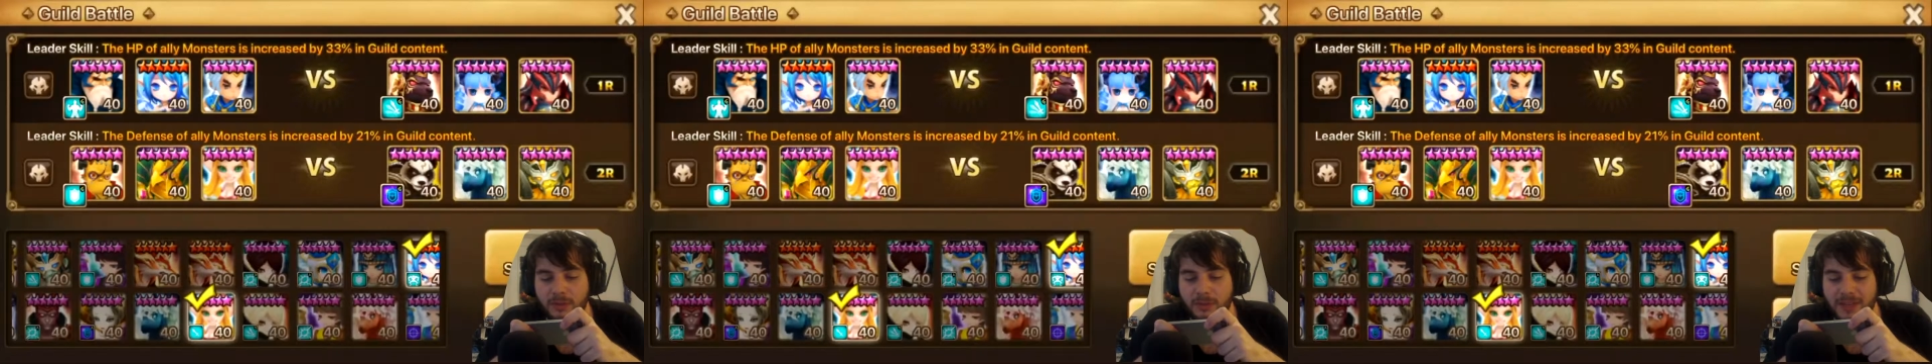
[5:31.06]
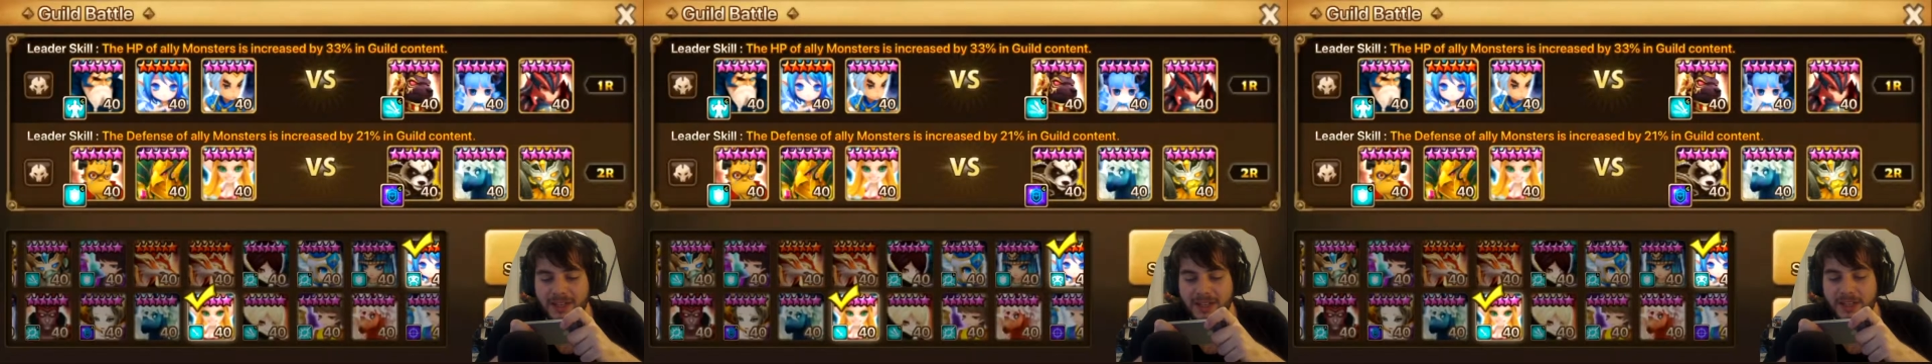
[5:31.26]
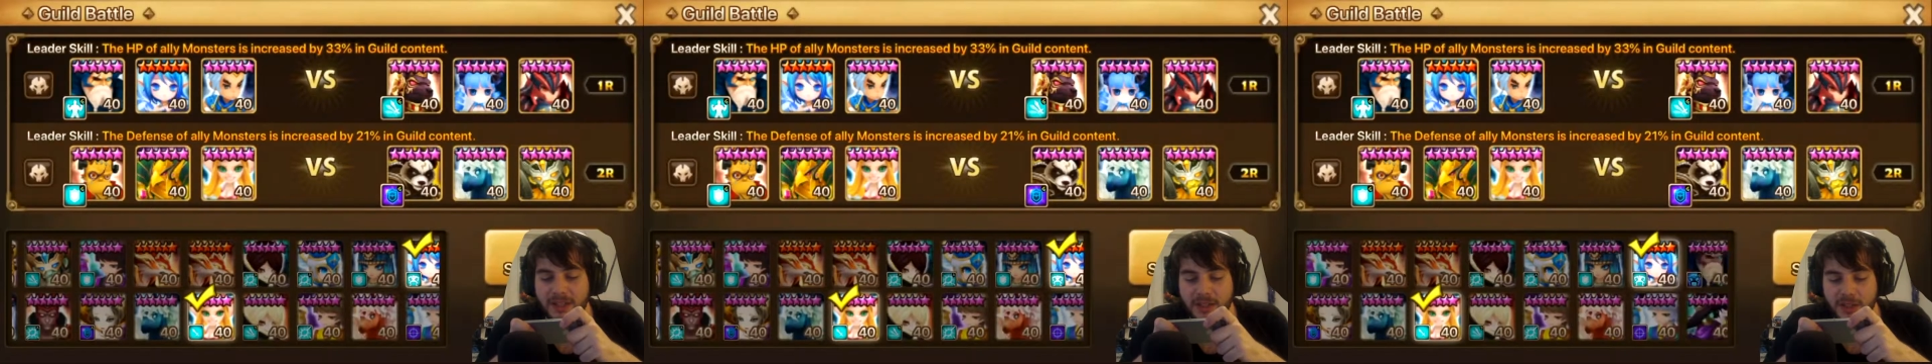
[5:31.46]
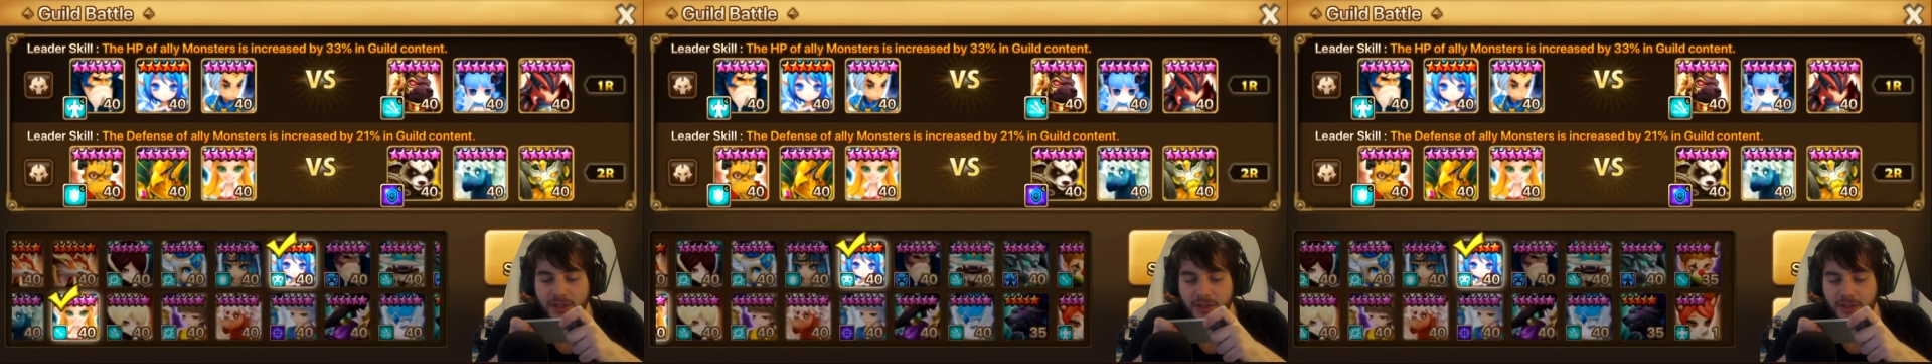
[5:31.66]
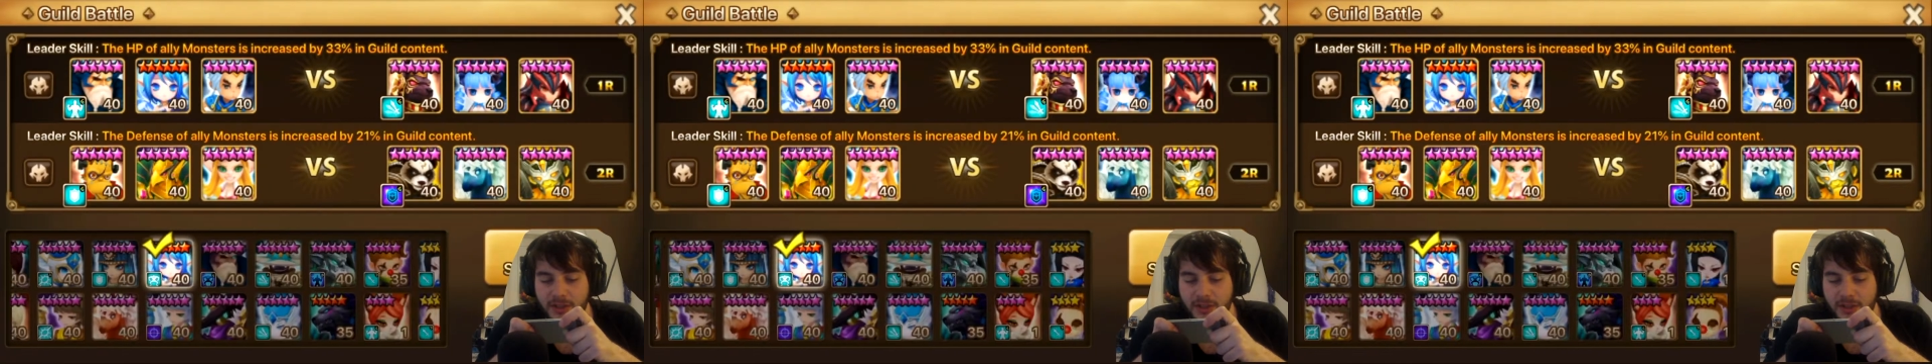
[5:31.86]
from getting a
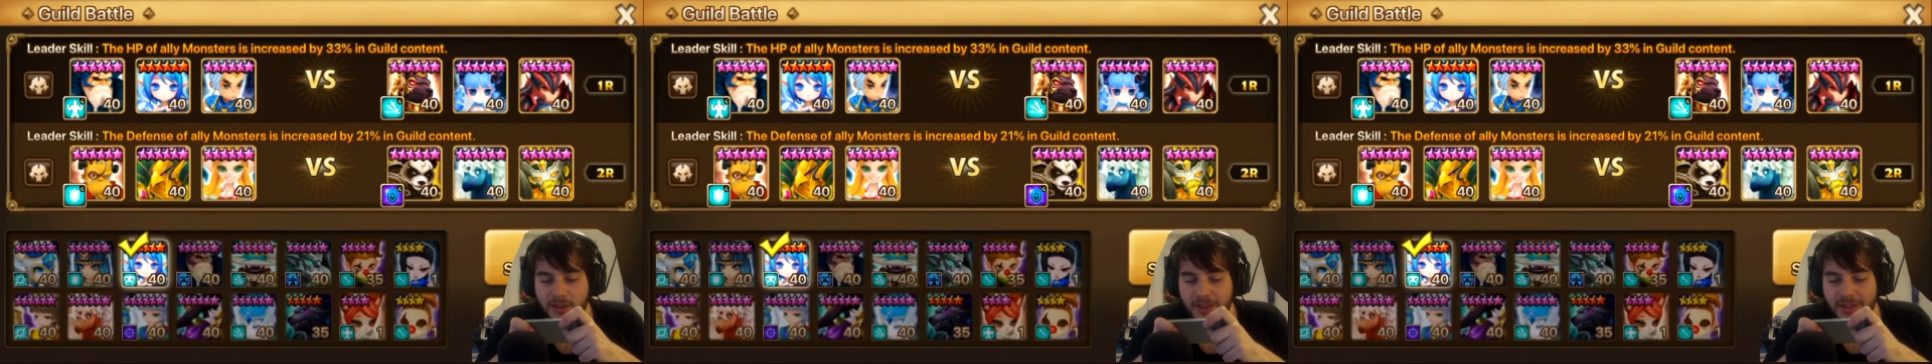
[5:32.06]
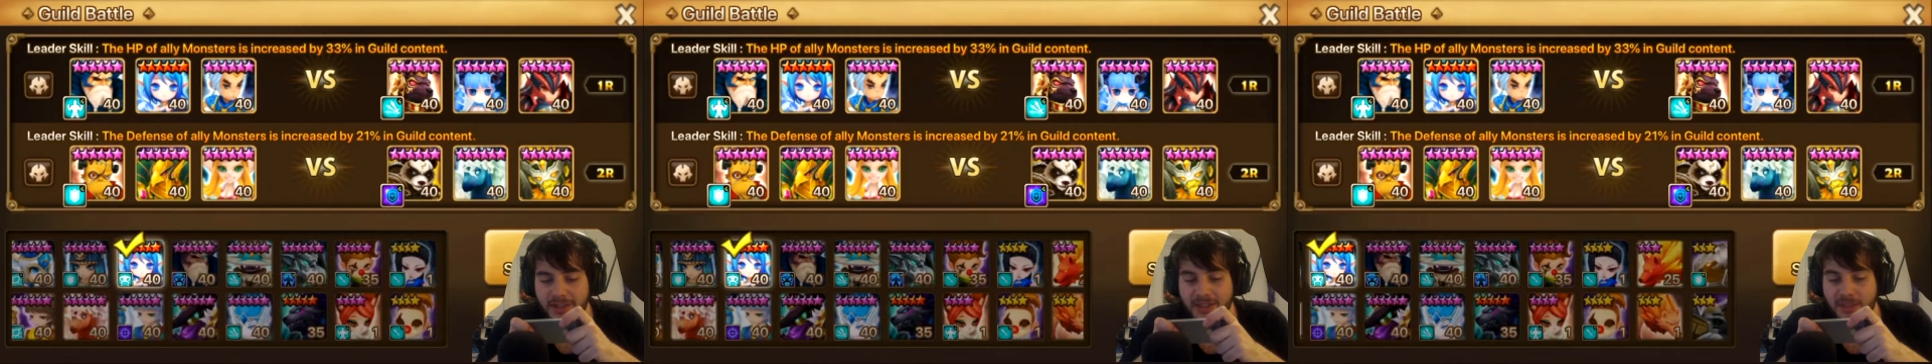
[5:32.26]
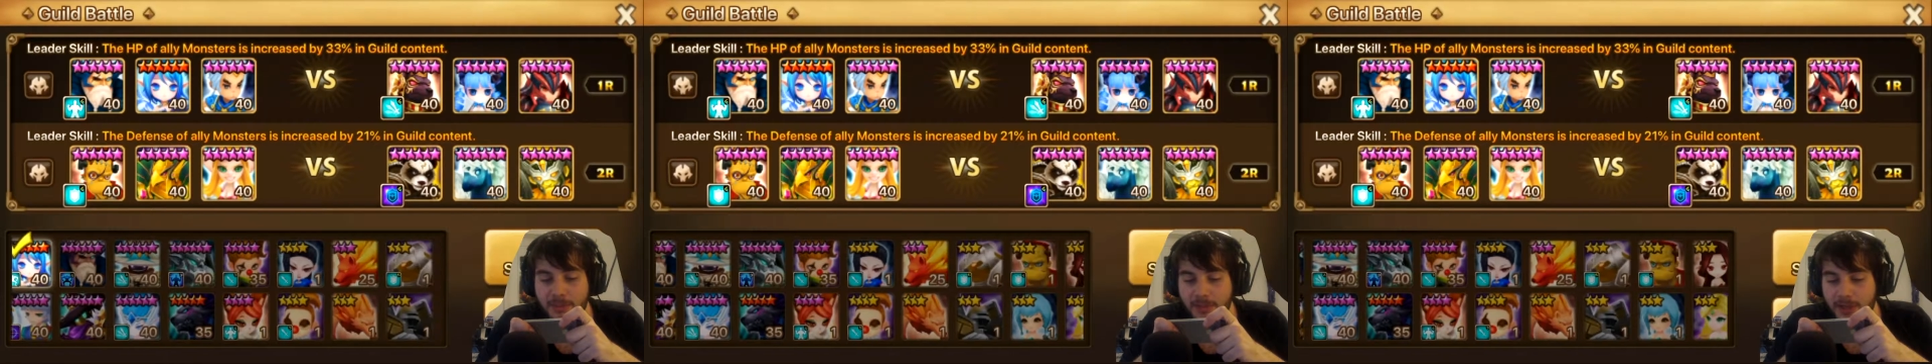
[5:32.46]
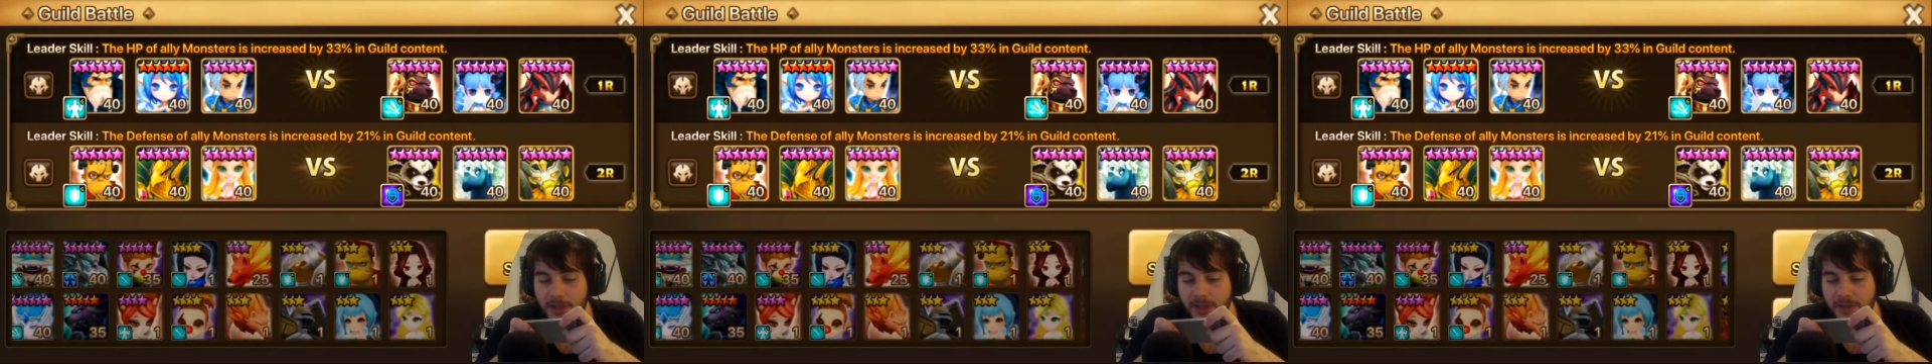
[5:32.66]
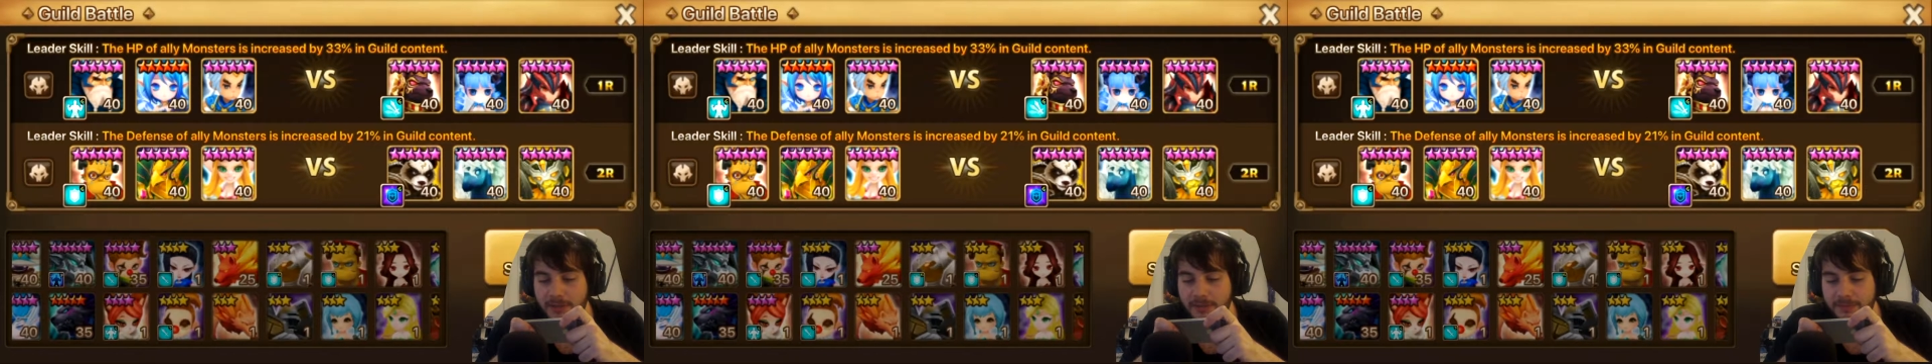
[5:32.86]
turn. That's the
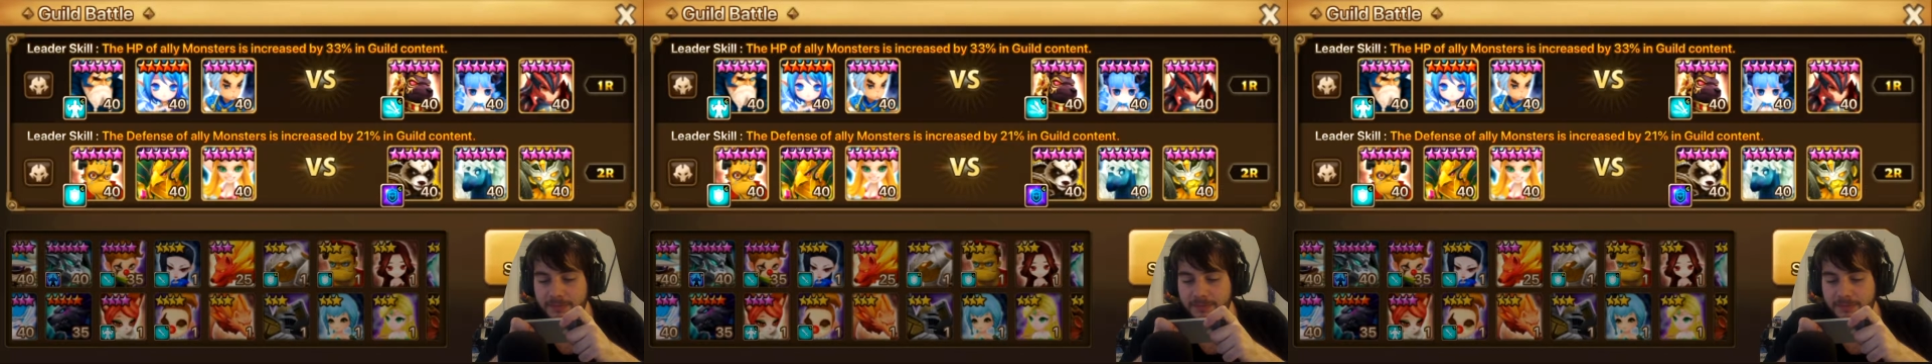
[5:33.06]
plan.